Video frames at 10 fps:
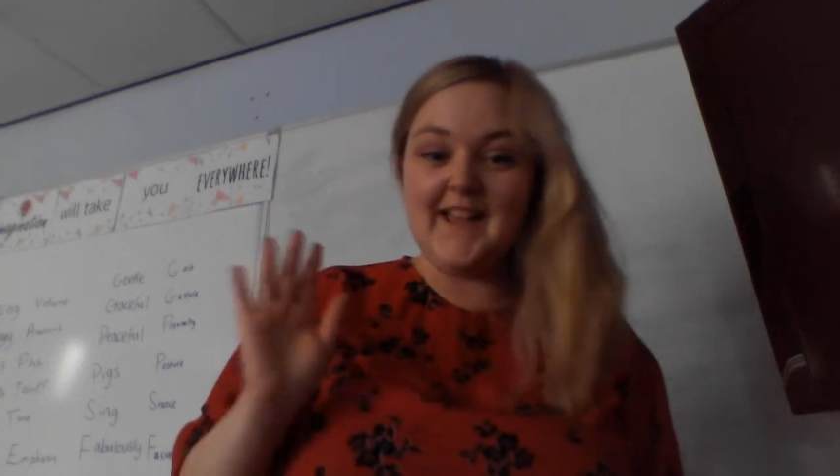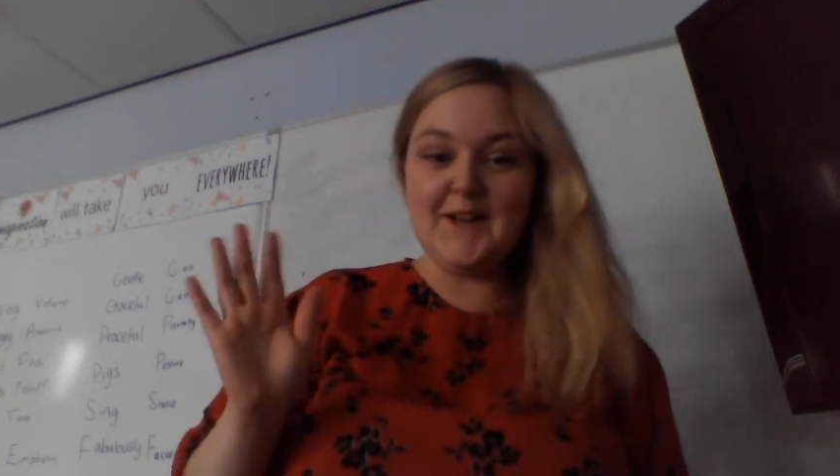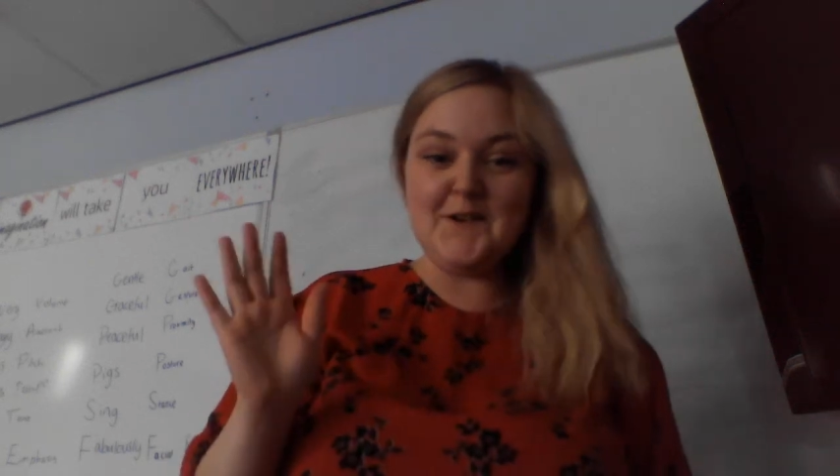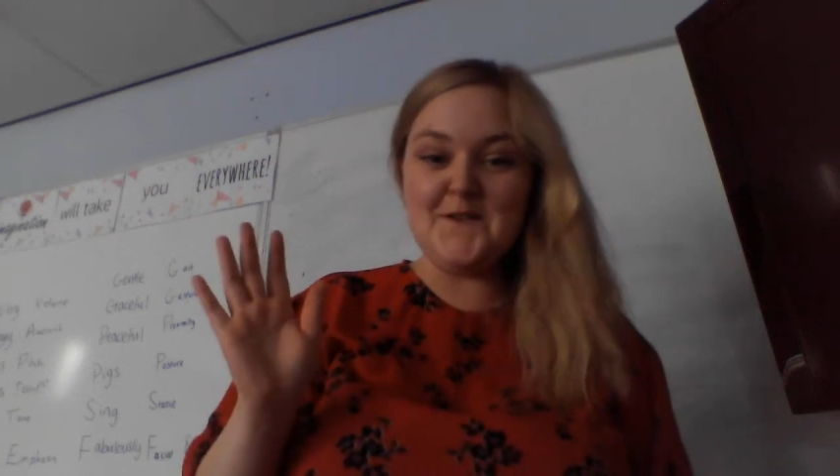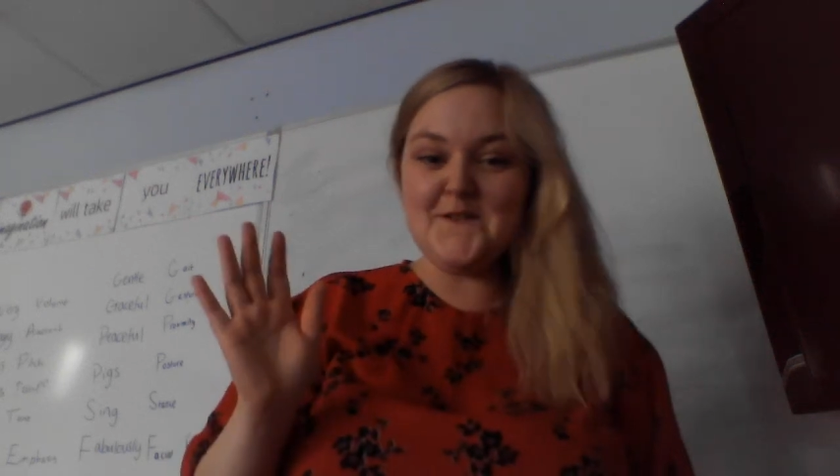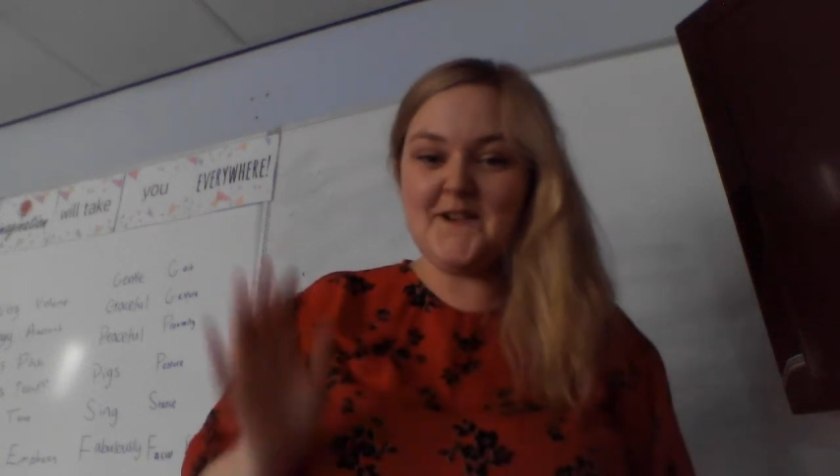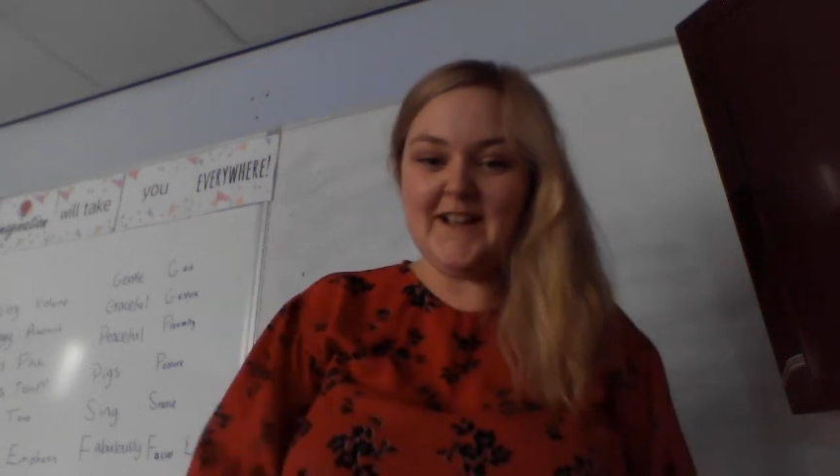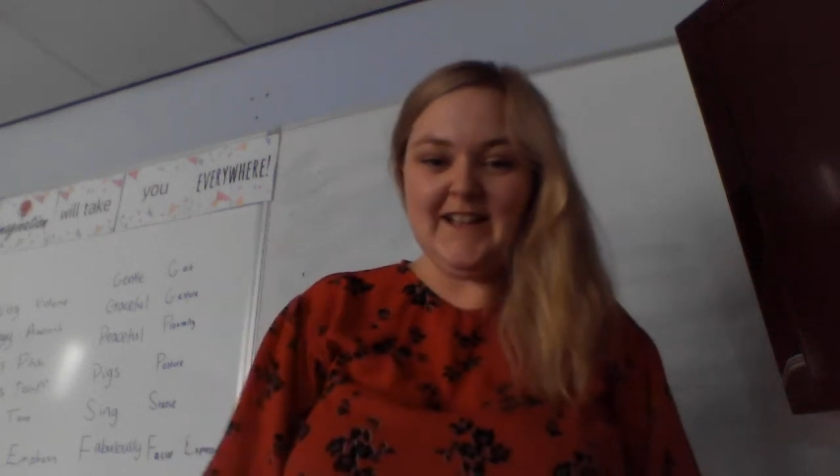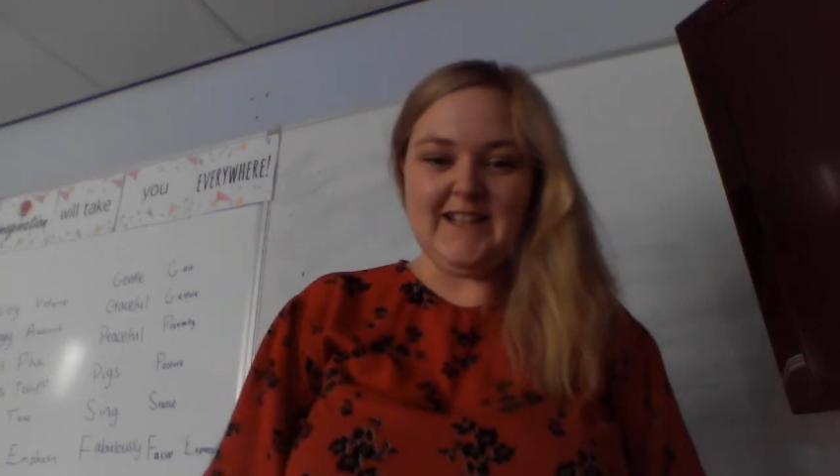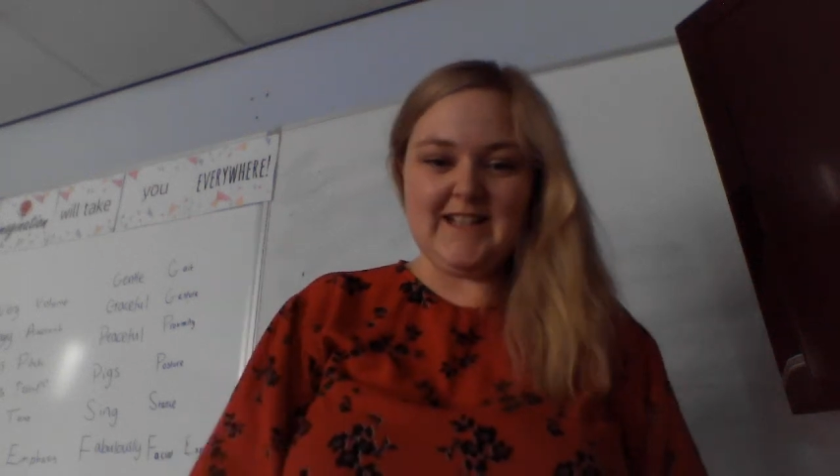Hello!
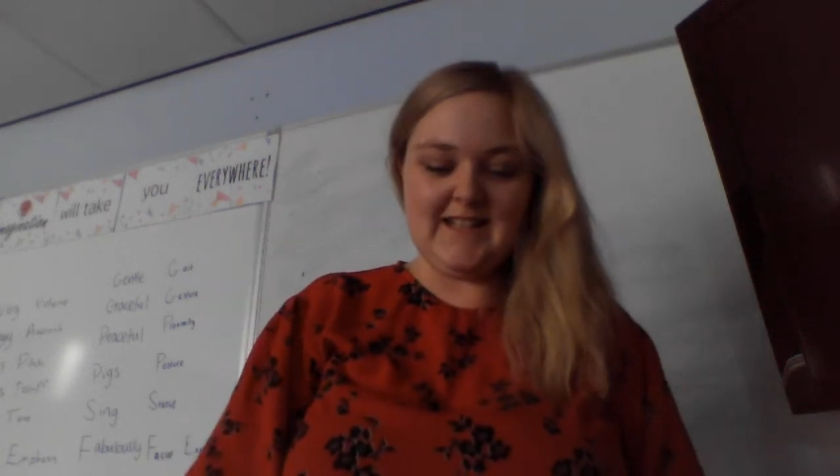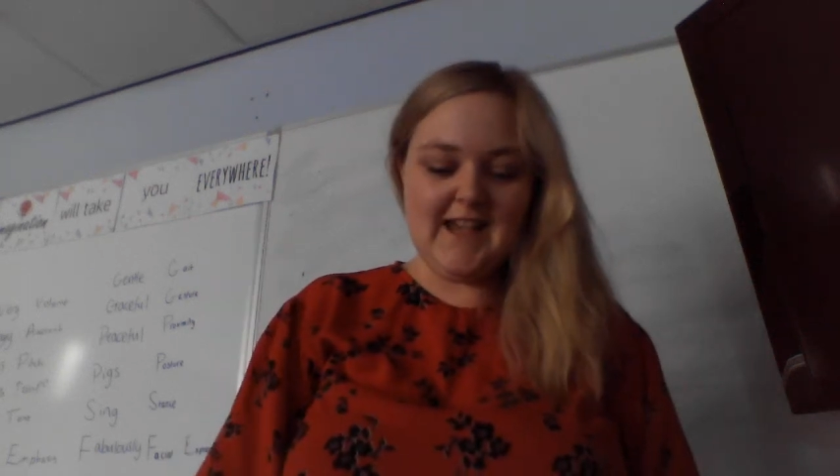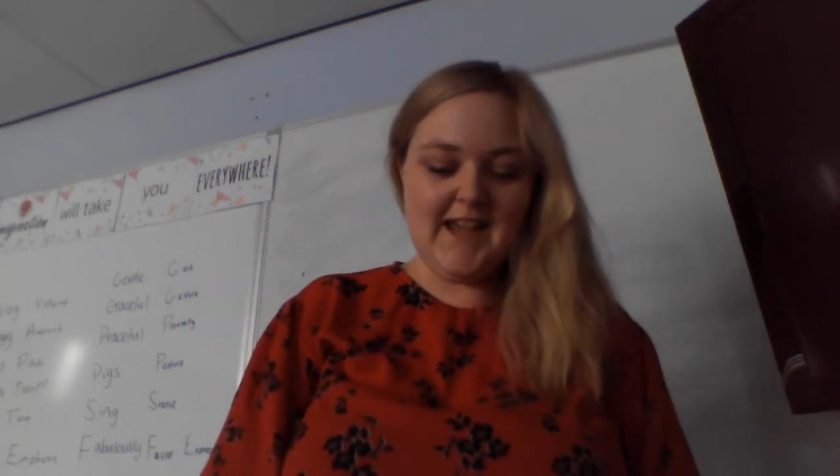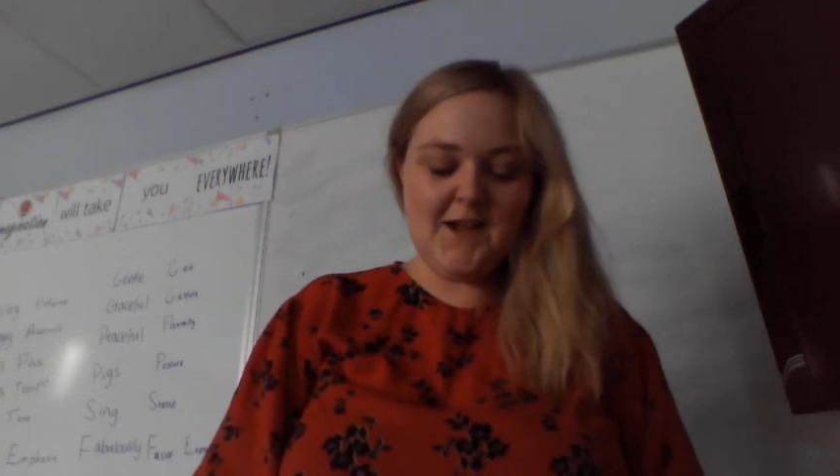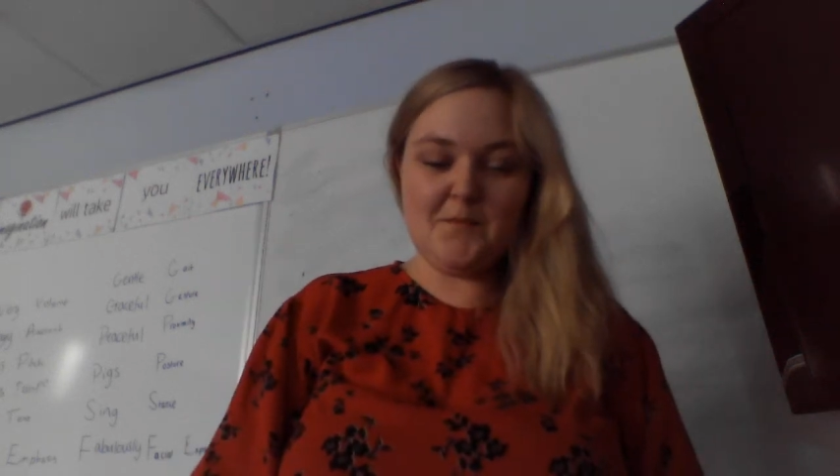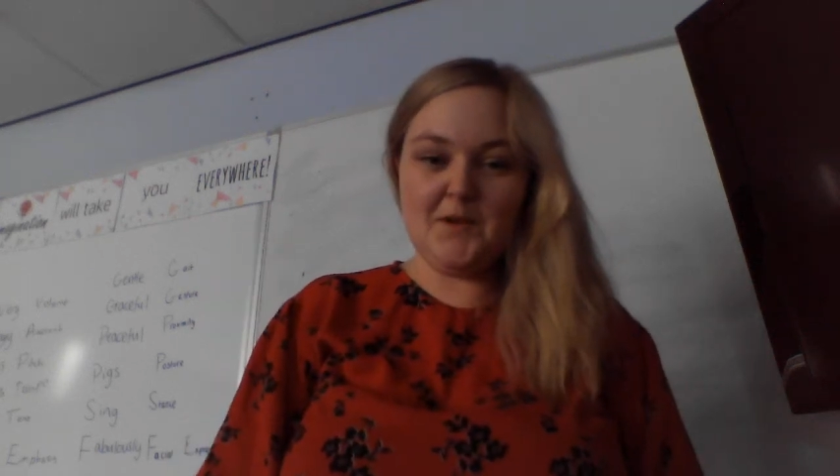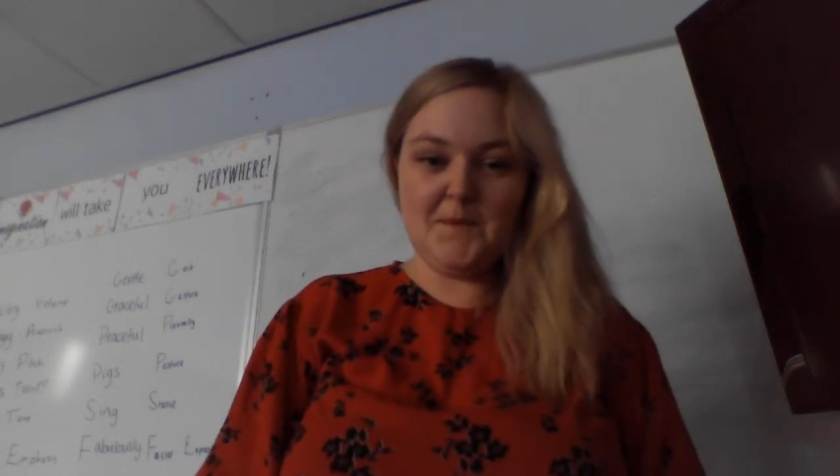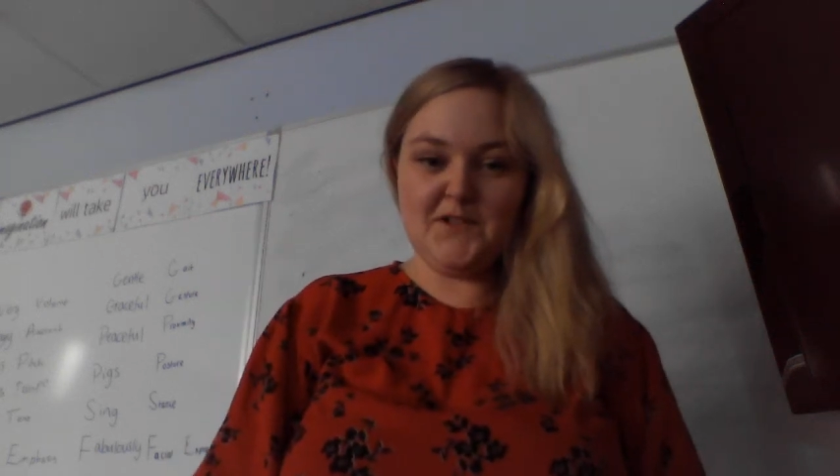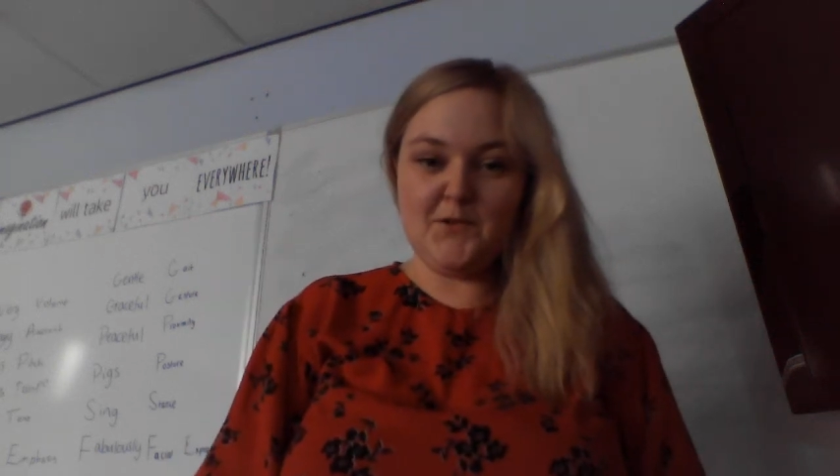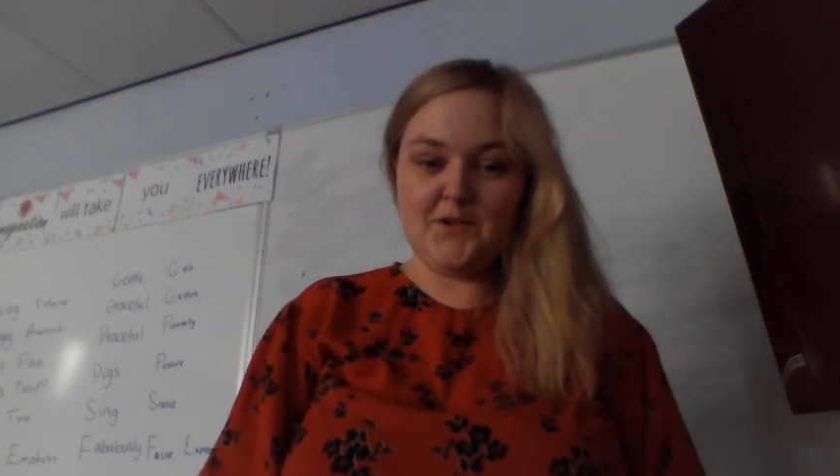Today I'm going
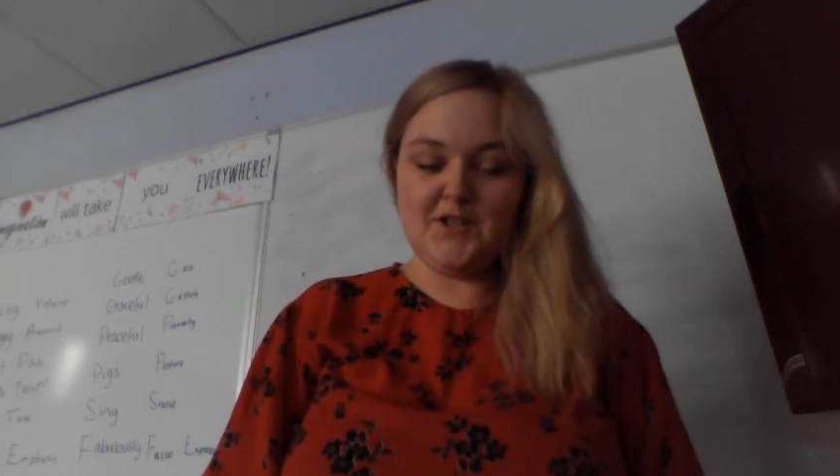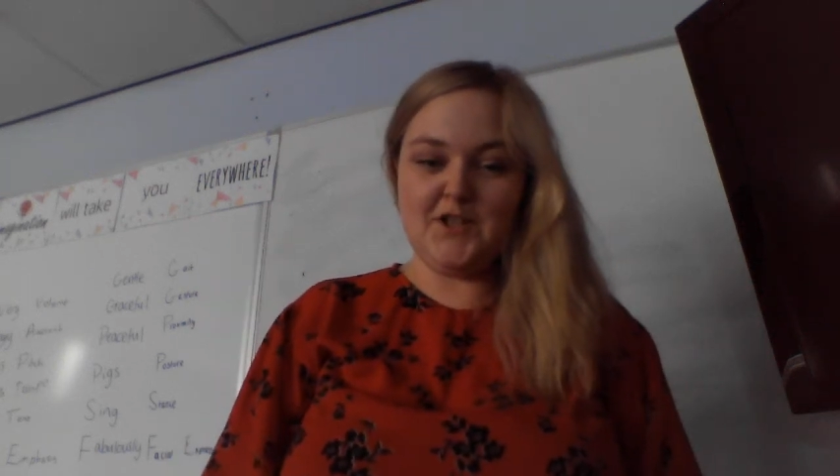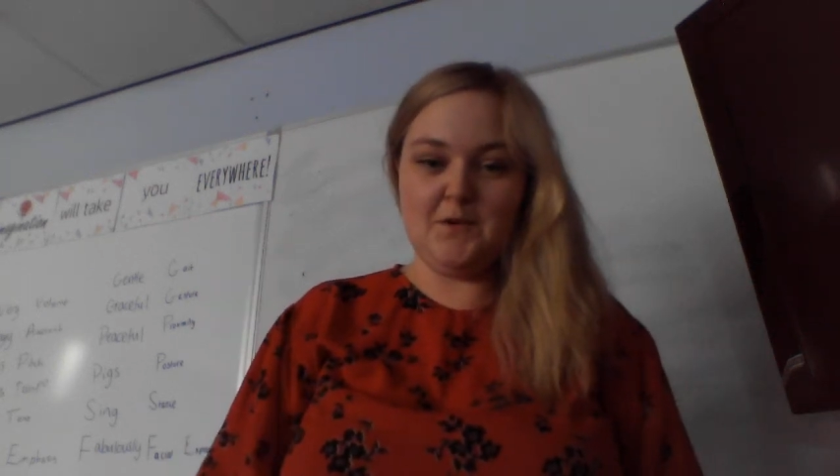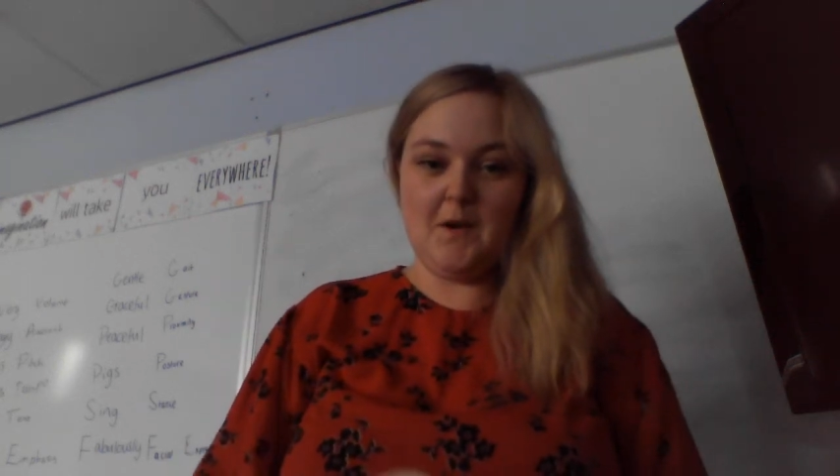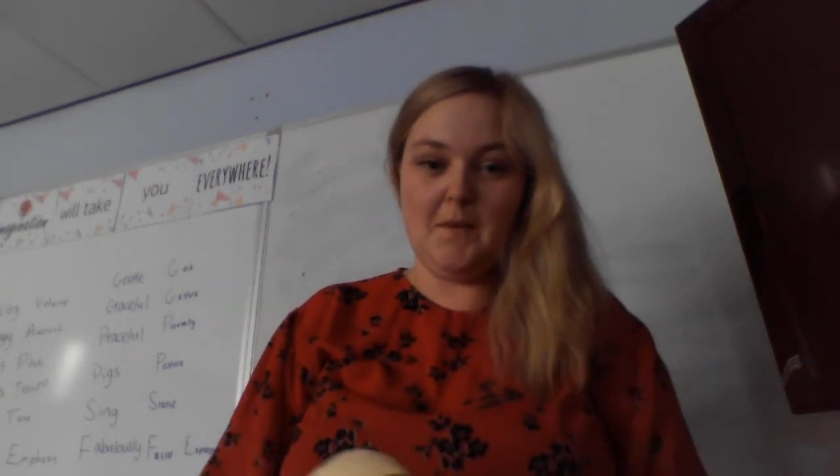to be talking to you